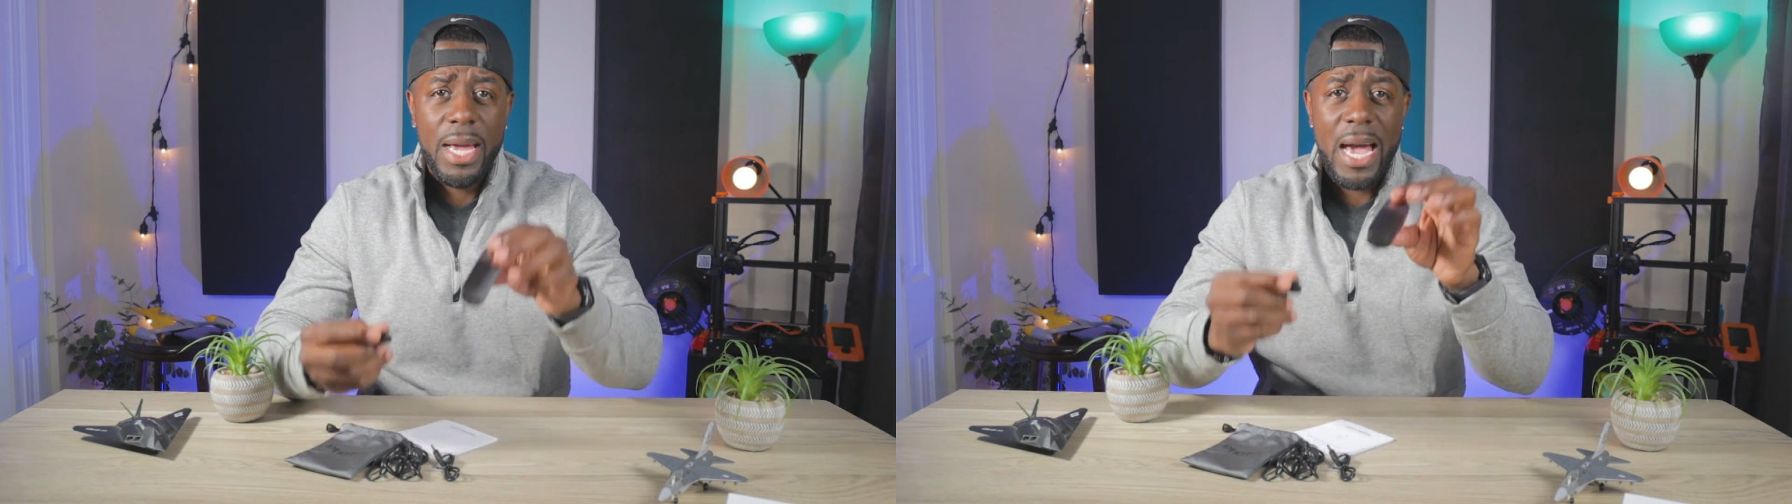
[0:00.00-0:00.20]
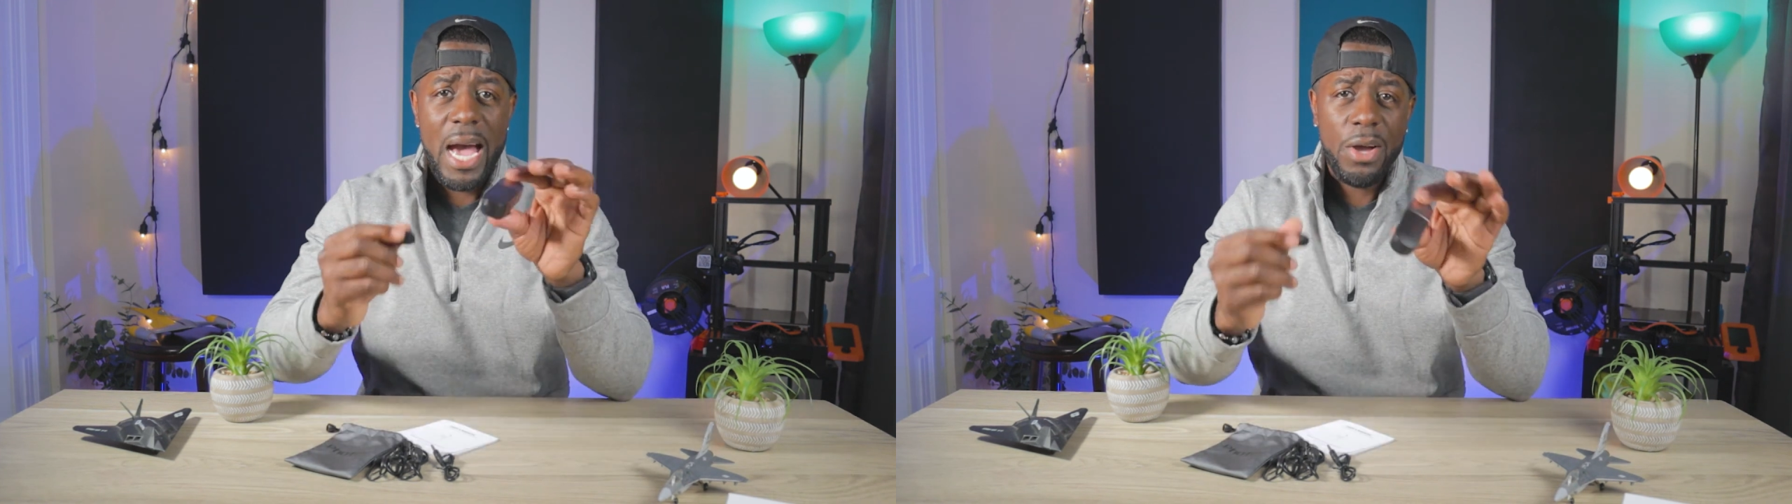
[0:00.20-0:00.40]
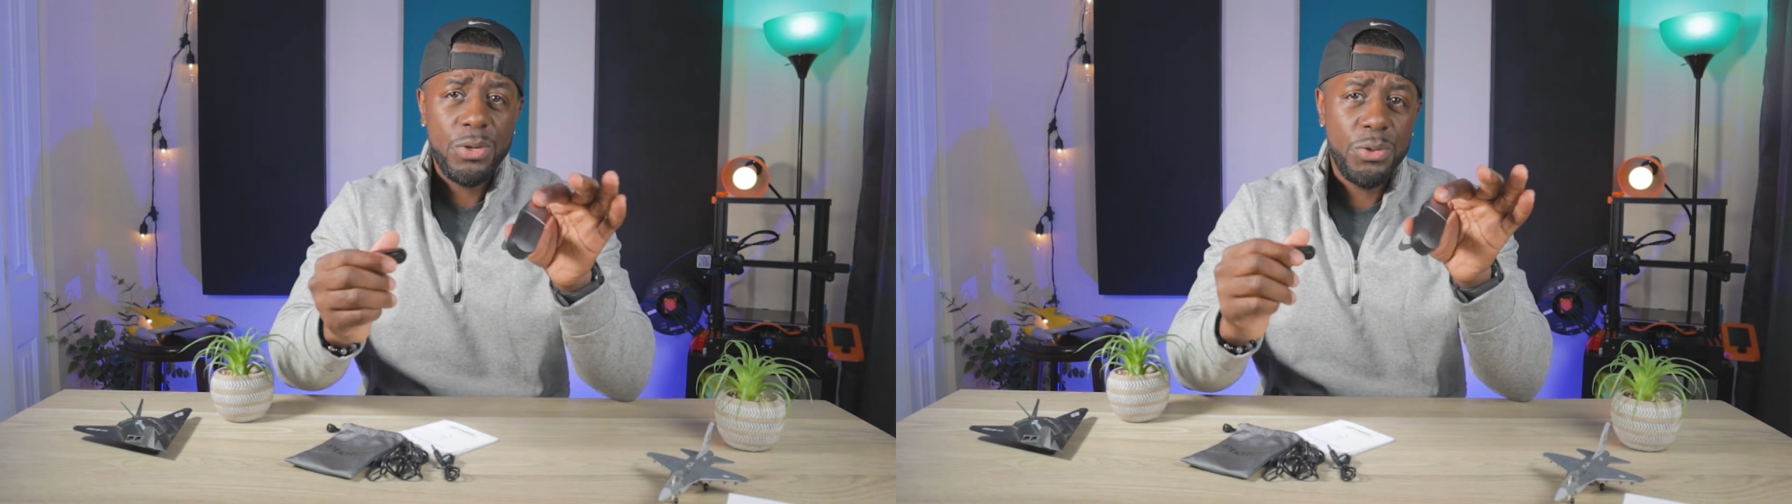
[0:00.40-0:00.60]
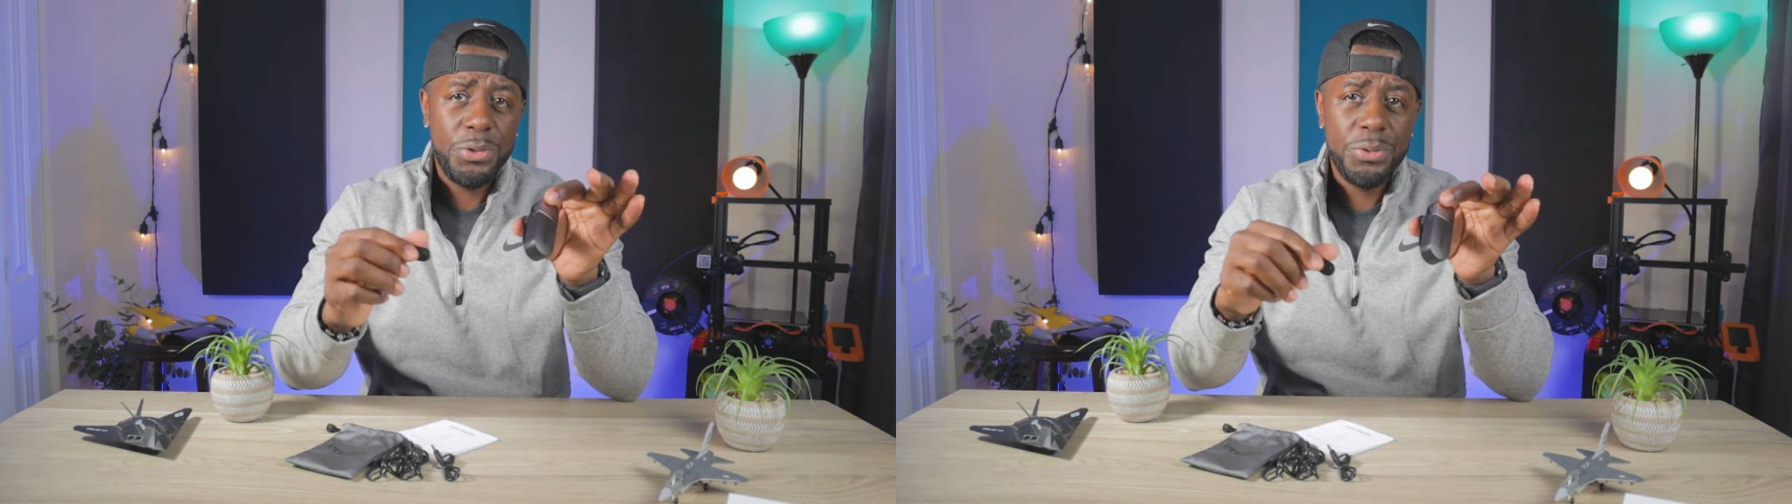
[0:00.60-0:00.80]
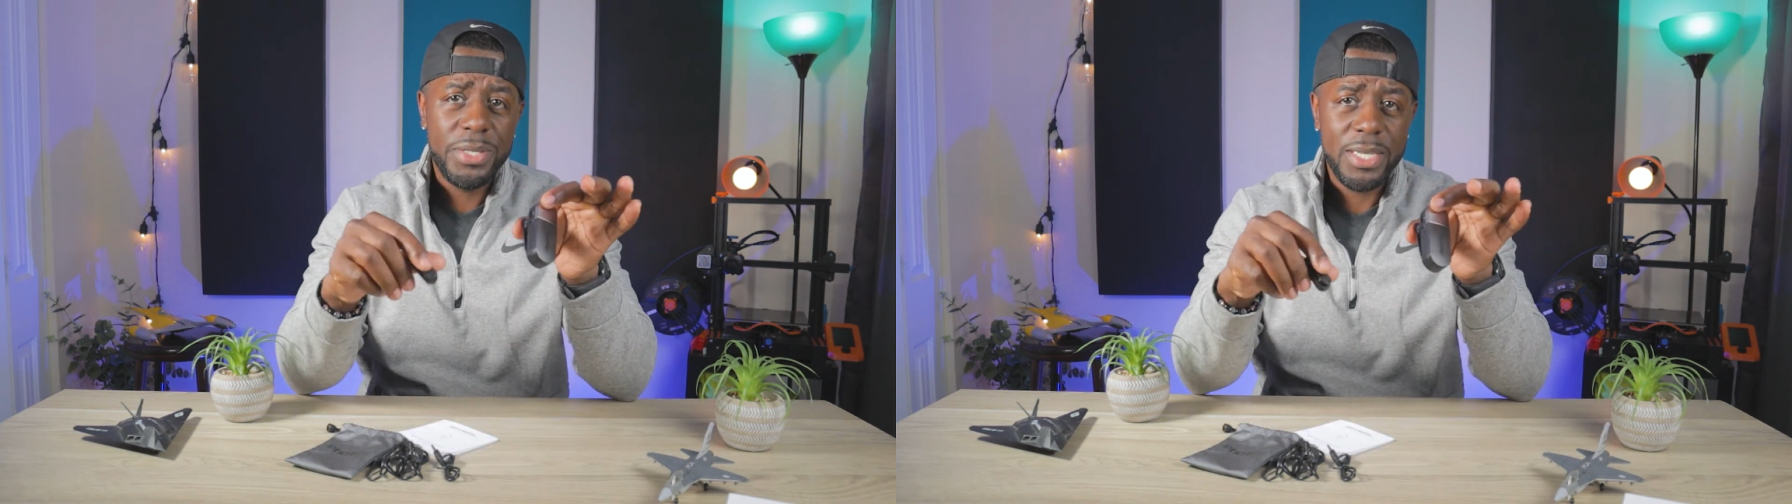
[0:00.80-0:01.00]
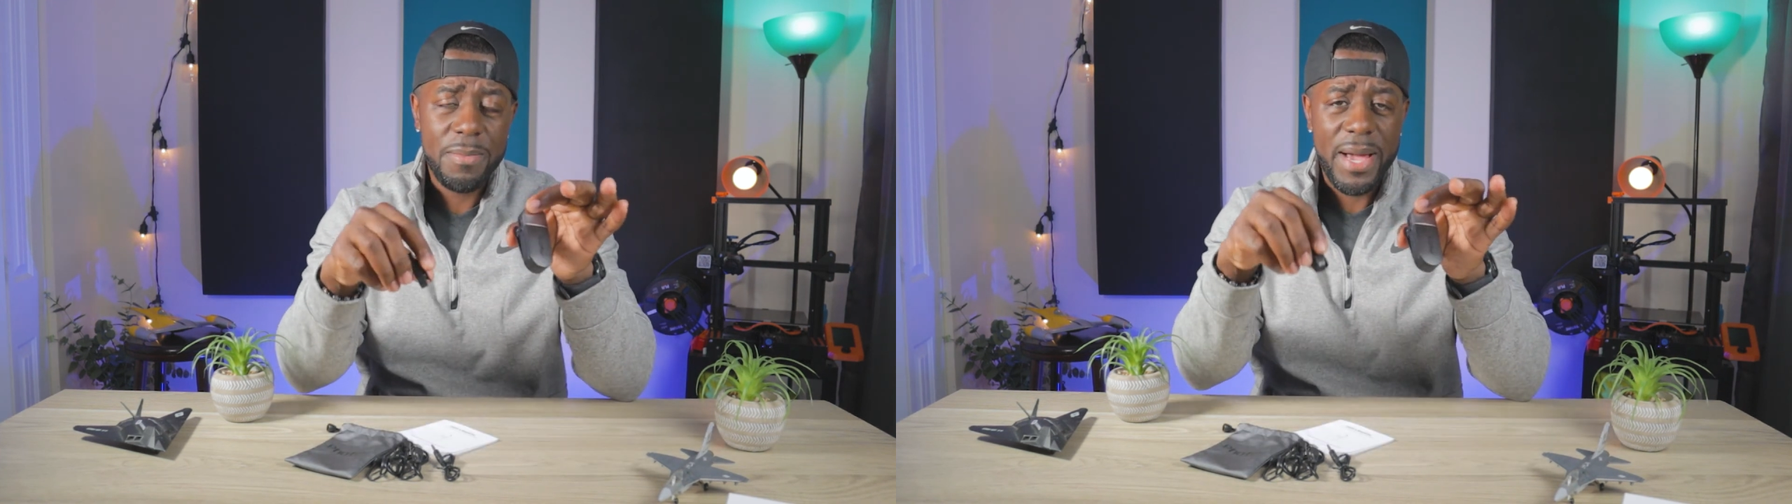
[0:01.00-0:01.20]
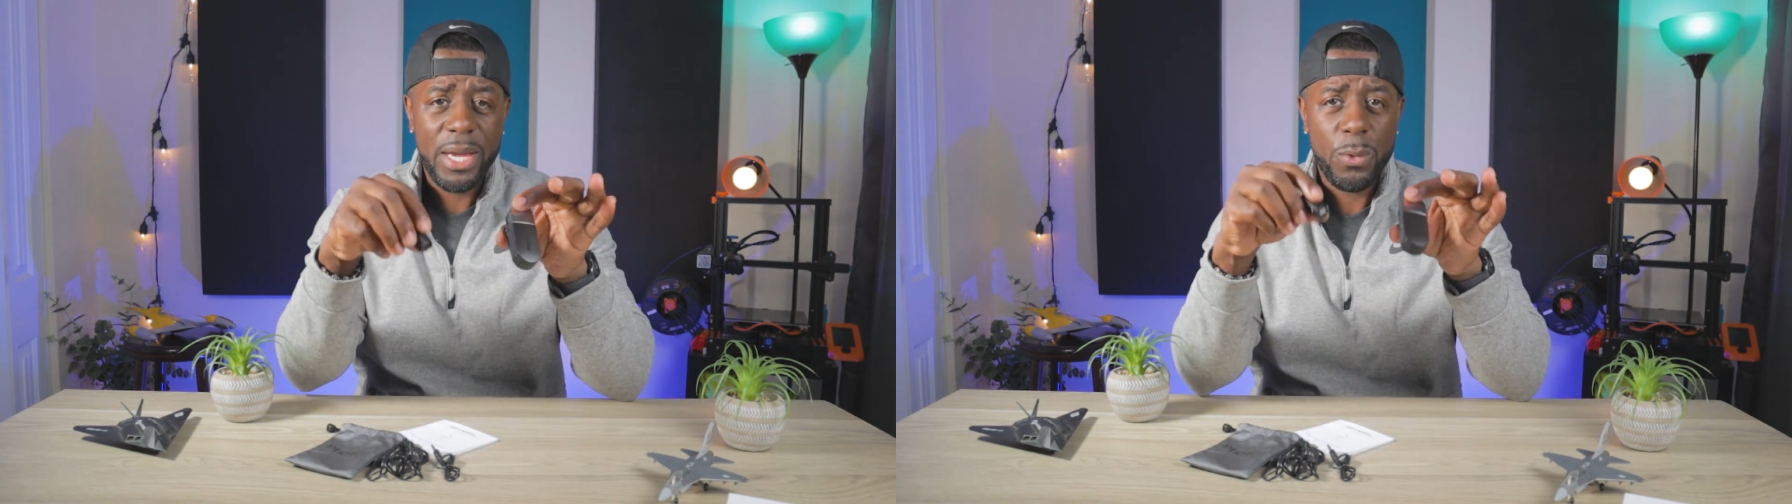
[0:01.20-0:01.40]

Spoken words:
how you use this mic